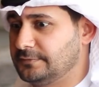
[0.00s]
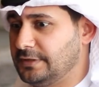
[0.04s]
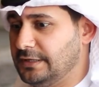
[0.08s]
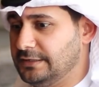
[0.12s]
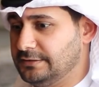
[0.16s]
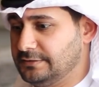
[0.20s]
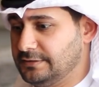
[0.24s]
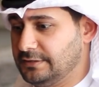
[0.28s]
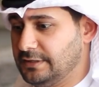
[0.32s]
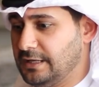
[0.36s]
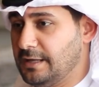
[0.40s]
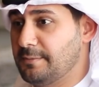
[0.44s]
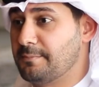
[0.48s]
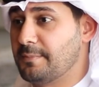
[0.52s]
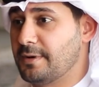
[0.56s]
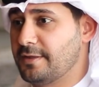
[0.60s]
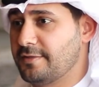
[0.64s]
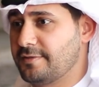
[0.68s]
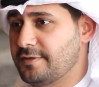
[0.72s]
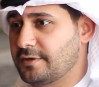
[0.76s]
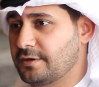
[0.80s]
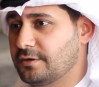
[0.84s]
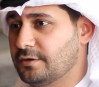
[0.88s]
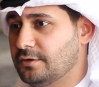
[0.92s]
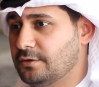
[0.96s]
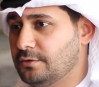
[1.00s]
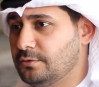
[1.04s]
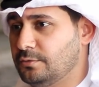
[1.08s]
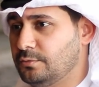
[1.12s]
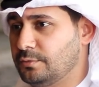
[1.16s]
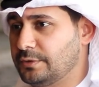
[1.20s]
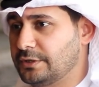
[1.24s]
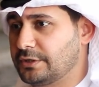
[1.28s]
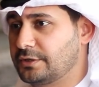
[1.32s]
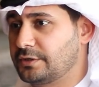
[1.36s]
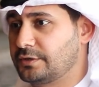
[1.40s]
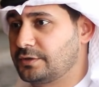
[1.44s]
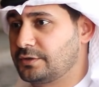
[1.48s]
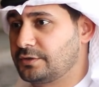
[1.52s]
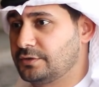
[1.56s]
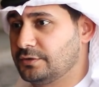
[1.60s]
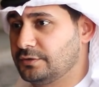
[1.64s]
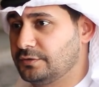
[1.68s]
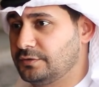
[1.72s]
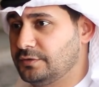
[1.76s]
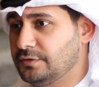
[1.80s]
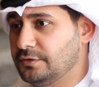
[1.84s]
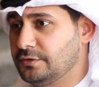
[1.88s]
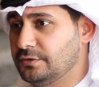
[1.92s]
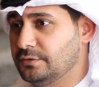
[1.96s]
Until a month ago, we
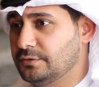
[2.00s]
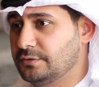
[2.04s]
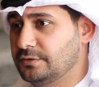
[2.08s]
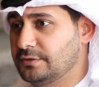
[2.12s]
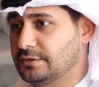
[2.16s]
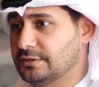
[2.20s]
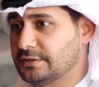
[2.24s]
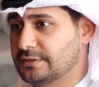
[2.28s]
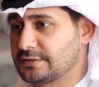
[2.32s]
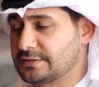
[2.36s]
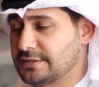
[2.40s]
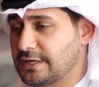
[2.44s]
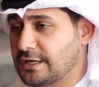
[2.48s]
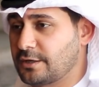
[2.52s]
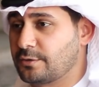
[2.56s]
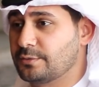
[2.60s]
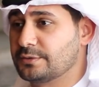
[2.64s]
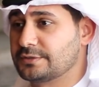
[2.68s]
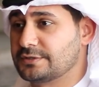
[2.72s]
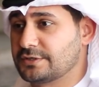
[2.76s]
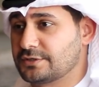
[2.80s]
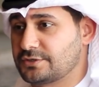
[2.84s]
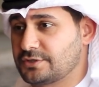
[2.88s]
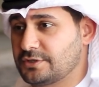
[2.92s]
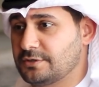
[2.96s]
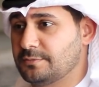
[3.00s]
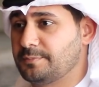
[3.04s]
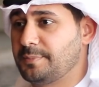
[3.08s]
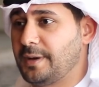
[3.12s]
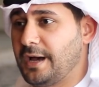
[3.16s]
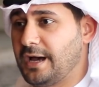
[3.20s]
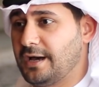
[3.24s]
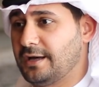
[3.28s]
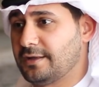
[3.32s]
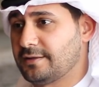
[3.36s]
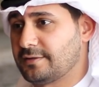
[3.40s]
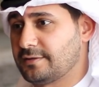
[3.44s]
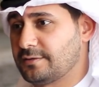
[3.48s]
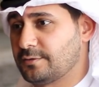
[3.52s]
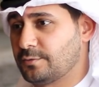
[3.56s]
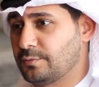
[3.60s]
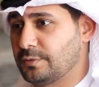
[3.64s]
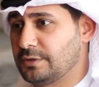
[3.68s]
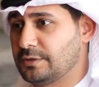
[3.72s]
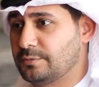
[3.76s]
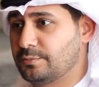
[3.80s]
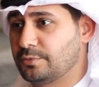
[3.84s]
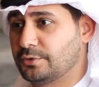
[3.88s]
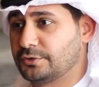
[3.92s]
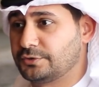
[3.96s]
continued this acquisition path.
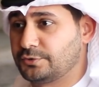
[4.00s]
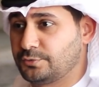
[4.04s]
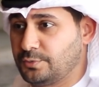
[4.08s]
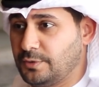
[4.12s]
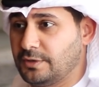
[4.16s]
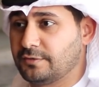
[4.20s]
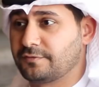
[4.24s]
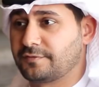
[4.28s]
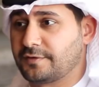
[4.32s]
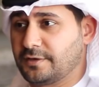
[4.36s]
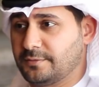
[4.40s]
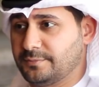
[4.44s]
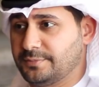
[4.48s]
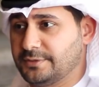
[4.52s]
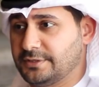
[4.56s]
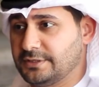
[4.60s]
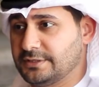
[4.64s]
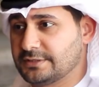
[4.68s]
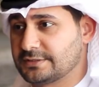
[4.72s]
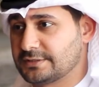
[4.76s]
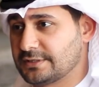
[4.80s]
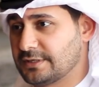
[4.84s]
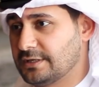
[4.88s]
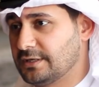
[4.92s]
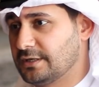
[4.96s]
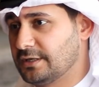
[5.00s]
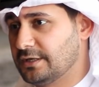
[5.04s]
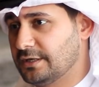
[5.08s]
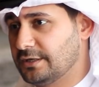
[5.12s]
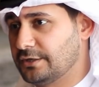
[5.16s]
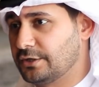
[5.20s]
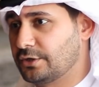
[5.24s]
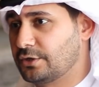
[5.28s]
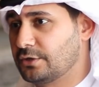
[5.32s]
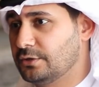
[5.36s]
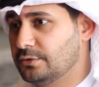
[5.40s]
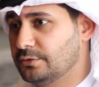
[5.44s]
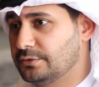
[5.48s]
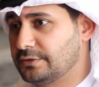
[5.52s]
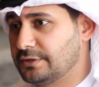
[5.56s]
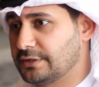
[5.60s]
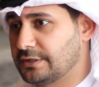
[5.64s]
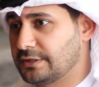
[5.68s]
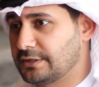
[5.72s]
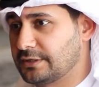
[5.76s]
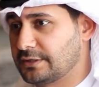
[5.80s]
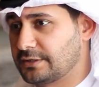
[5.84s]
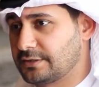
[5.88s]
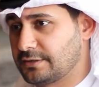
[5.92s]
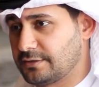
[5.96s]
We bought 12 companies,
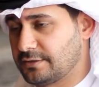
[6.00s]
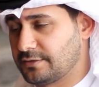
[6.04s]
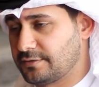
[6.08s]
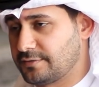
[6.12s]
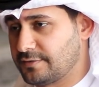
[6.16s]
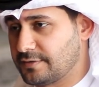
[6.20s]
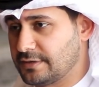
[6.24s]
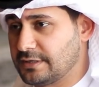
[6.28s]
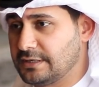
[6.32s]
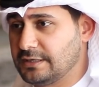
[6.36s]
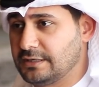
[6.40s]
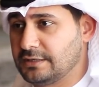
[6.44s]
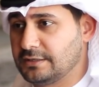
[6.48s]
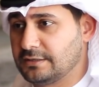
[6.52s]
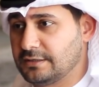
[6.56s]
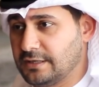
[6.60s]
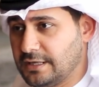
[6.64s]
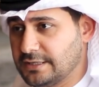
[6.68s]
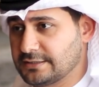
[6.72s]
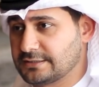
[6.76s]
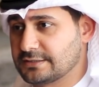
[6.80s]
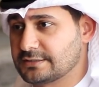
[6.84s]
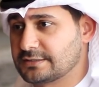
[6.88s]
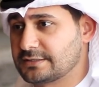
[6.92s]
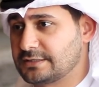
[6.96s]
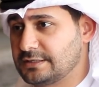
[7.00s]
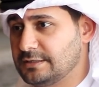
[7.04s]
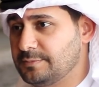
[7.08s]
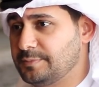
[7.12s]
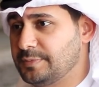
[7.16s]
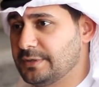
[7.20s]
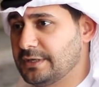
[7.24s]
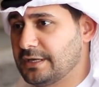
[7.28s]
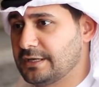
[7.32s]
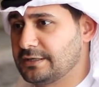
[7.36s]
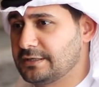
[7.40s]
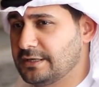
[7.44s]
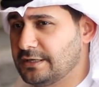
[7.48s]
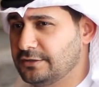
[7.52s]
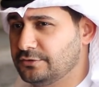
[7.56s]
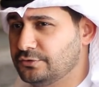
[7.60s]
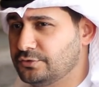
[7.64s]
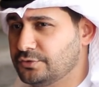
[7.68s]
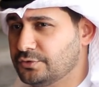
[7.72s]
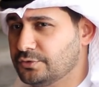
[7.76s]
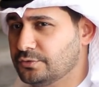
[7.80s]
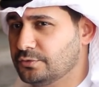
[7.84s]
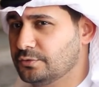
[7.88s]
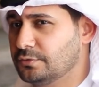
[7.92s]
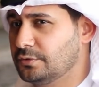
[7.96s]
including 3 licensed TPA and
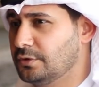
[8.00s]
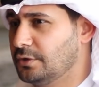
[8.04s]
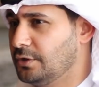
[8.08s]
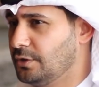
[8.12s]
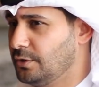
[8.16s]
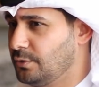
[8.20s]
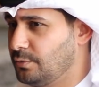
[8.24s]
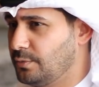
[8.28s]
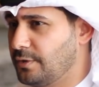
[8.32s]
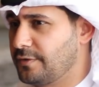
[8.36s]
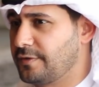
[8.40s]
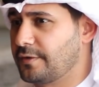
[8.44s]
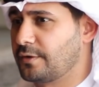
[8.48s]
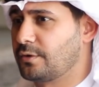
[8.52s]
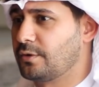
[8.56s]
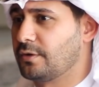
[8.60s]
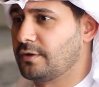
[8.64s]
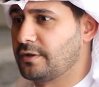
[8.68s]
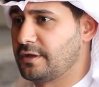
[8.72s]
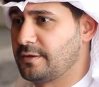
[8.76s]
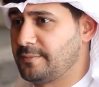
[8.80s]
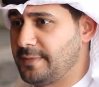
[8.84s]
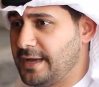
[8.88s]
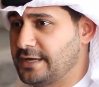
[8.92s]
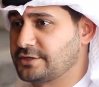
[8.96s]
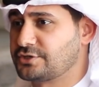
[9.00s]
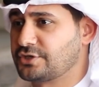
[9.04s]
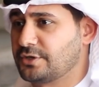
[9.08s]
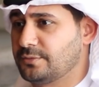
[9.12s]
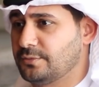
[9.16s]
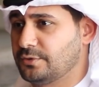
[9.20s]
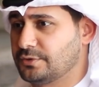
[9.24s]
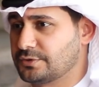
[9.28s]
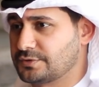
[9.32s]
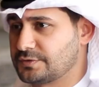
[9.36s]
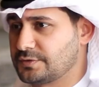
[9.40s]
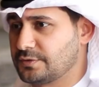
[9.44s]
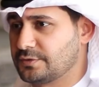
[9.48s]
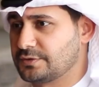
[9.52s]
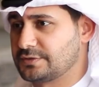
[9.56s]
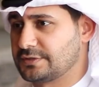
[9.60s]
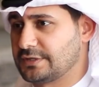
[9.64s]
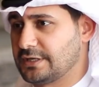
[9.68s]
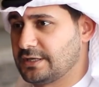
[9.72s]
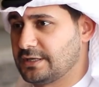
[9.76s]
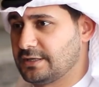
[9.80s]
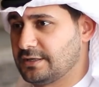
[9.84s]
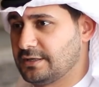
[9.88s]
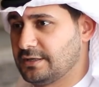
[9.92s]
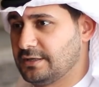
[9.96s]
2, what they call them, HMOs. So it's
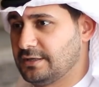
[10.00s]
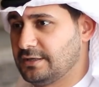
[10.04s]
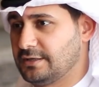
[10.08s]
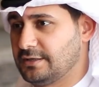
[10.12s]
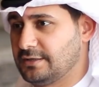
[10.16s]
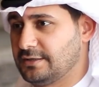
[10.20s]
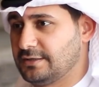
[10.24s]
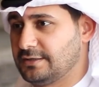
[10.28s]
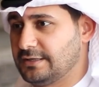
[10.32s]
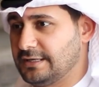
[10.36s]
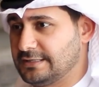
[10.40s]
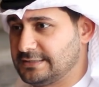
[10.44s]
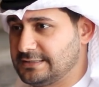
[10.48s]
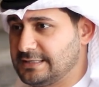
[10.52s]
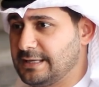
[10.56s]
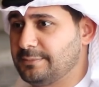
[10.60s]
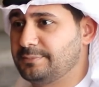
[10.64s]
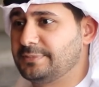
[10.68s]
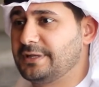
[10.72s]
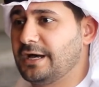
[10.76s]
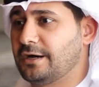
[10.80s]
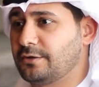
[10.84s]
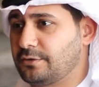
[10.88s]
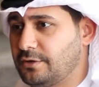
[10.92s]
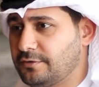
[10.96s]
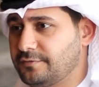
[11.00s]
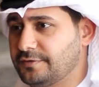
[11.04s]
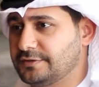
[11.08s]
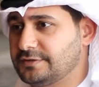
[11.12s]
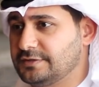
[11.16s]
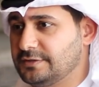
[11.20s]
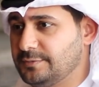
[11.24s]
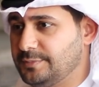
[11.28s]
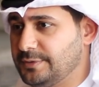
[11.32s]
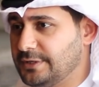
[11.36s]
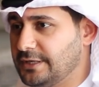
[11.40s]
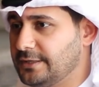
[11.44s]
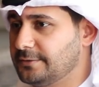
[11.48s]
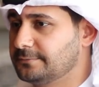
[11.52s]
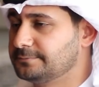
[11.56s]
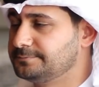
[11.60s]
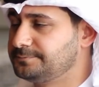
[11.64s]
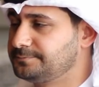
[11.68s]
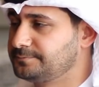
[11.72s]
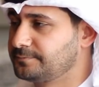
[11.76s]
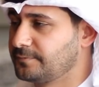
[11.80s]
a step down of a TPA.